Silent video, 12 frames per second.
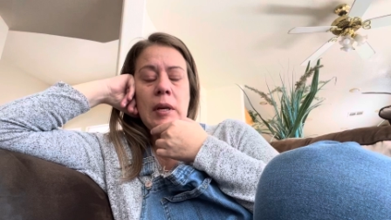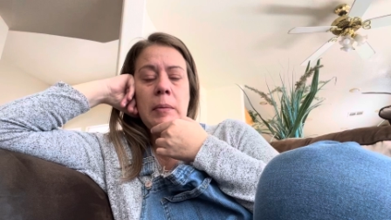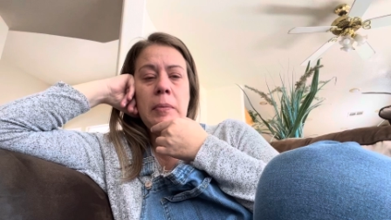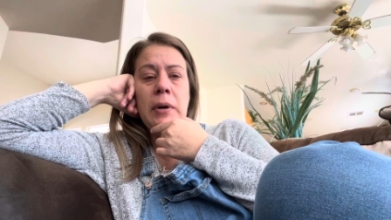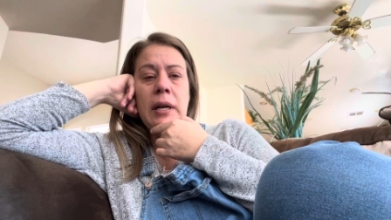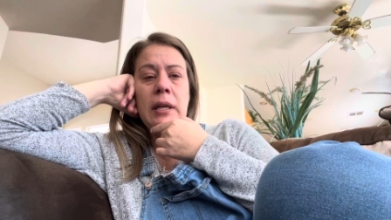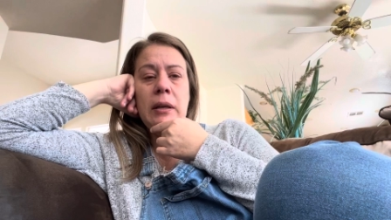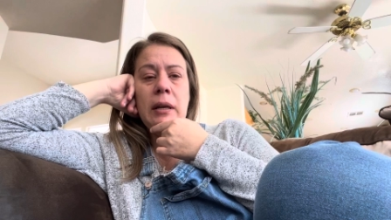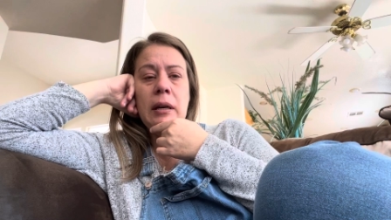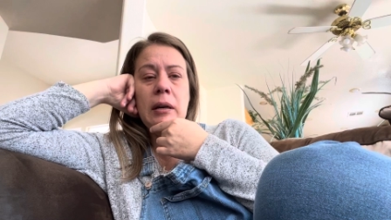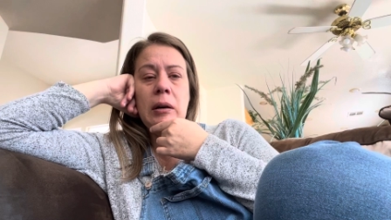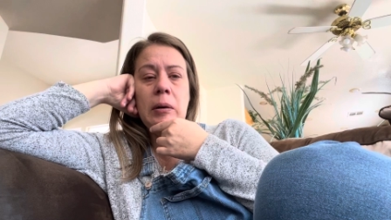But you
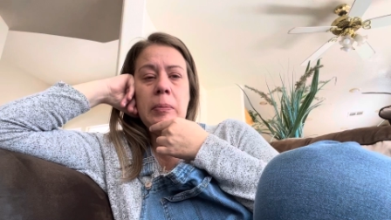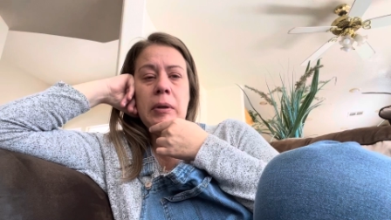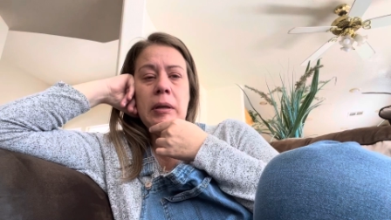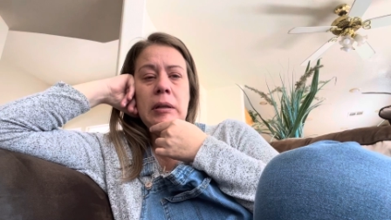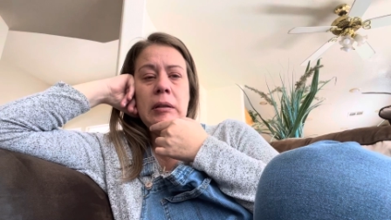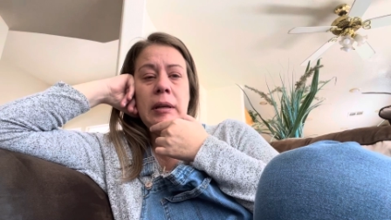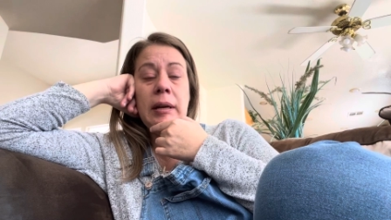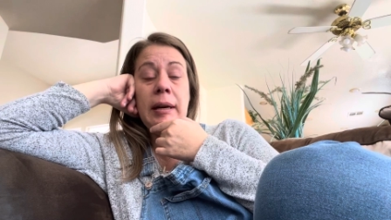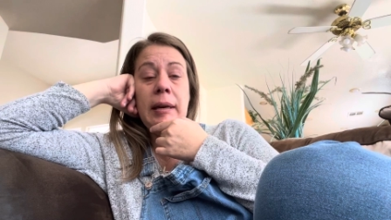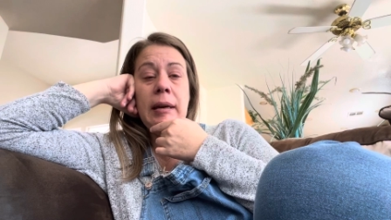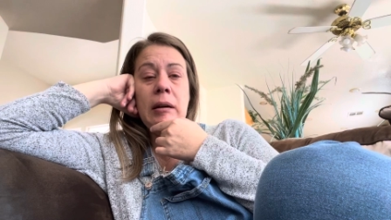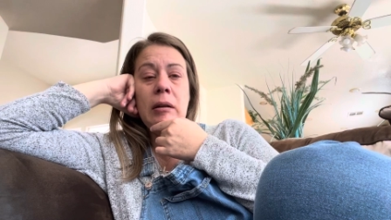can't help it. Like, I
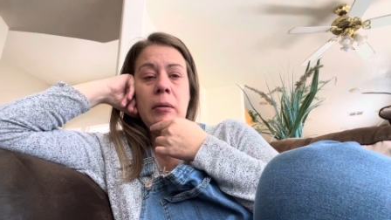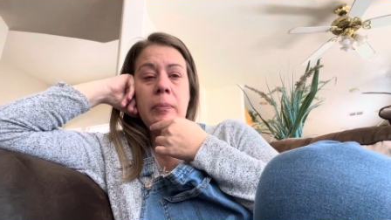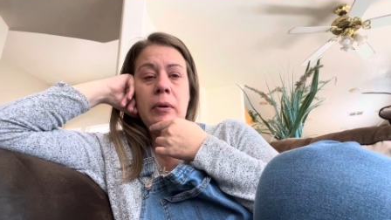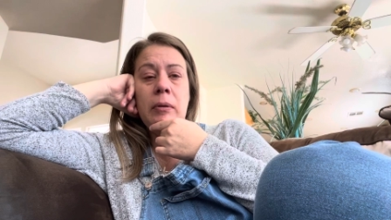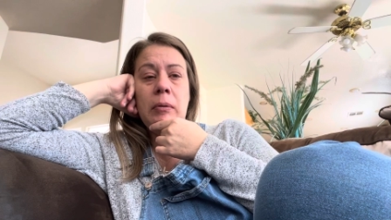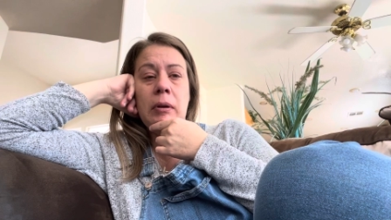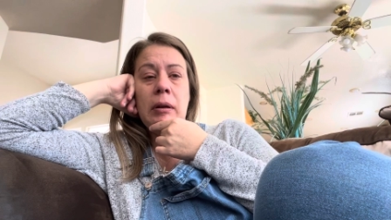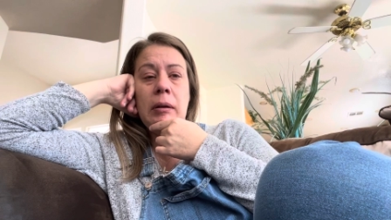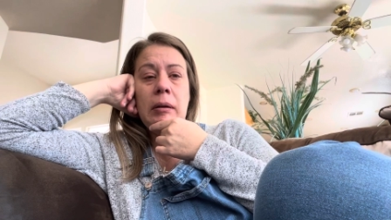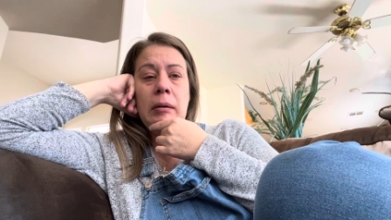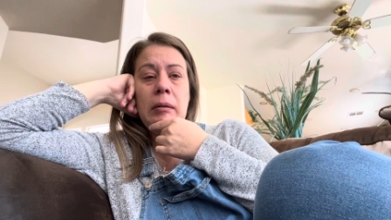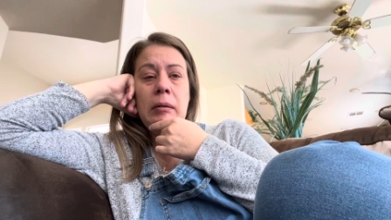can't help it when
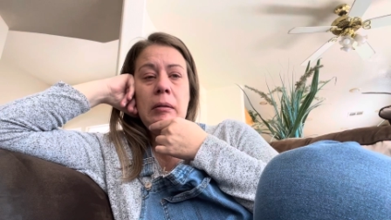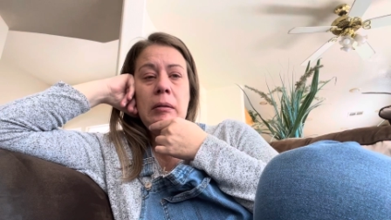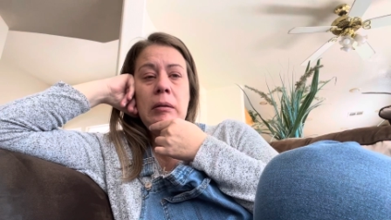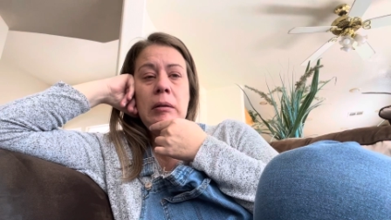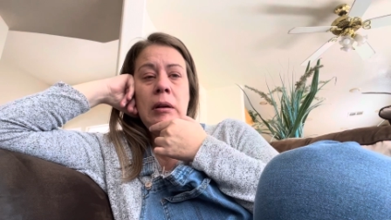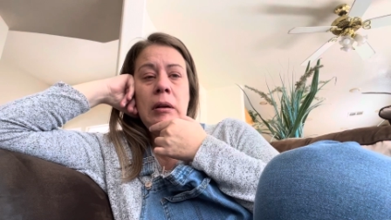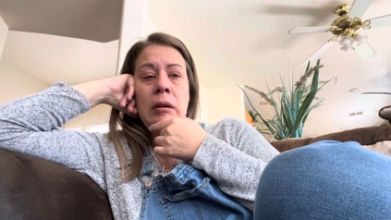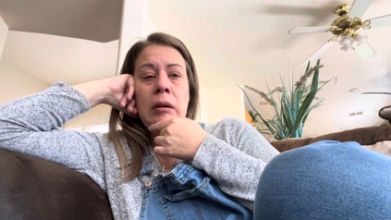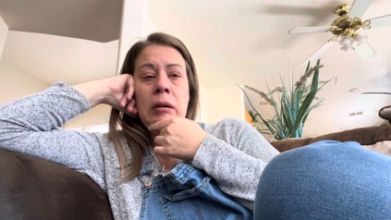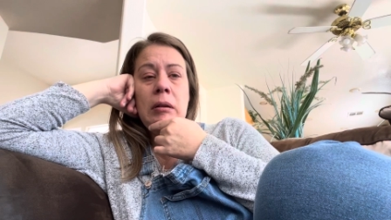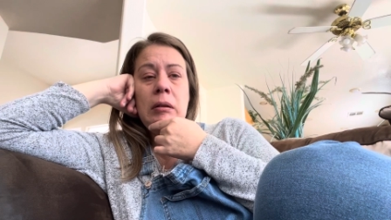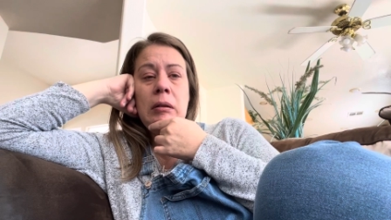I...
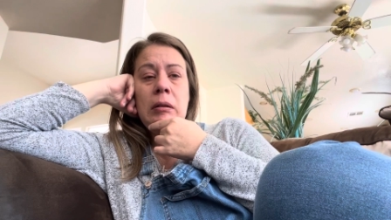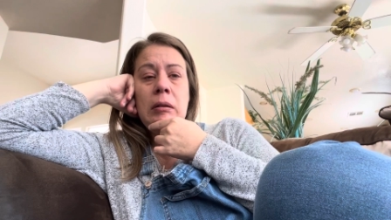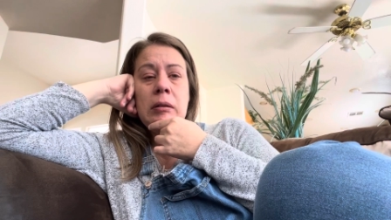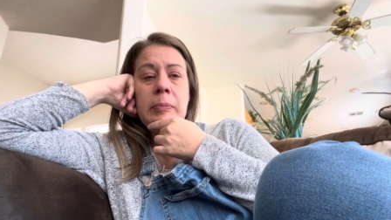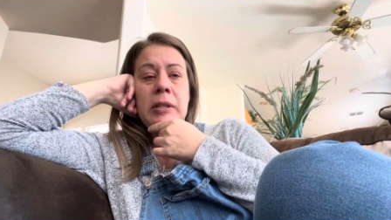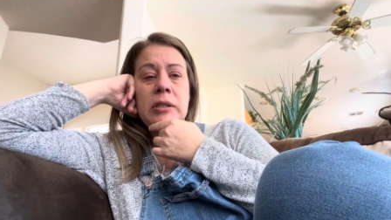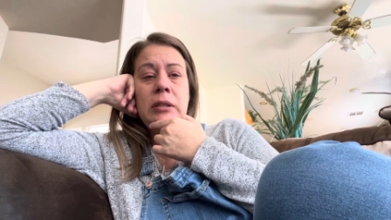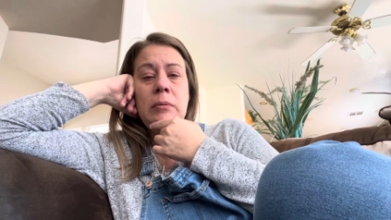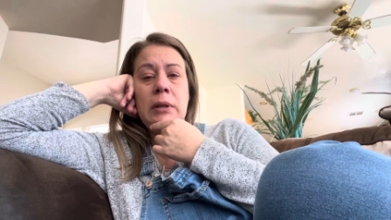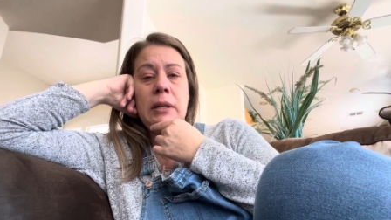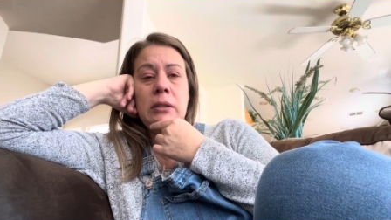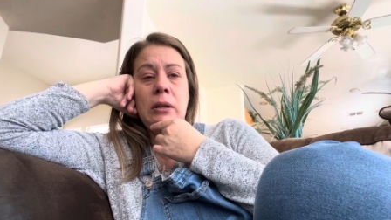Especially
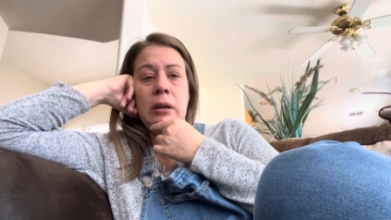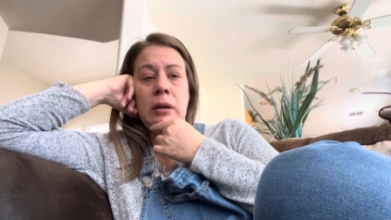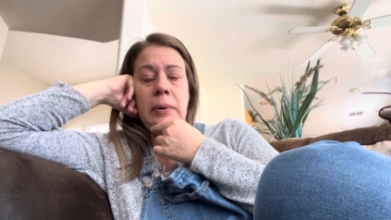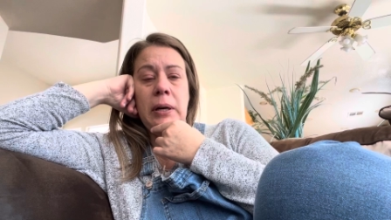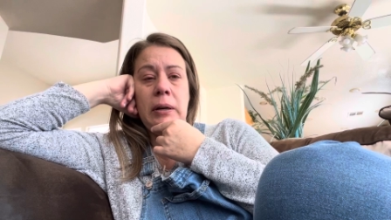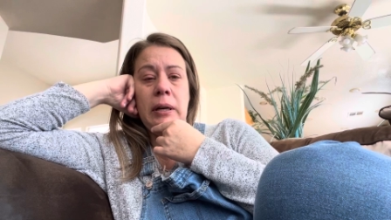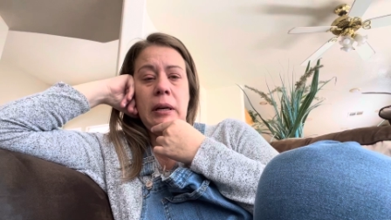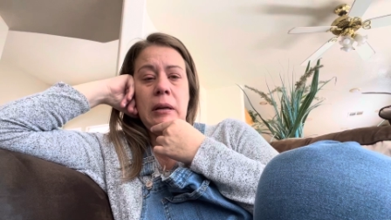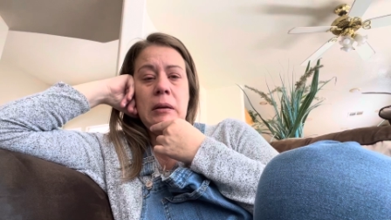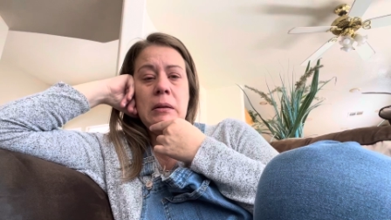when I talk about it.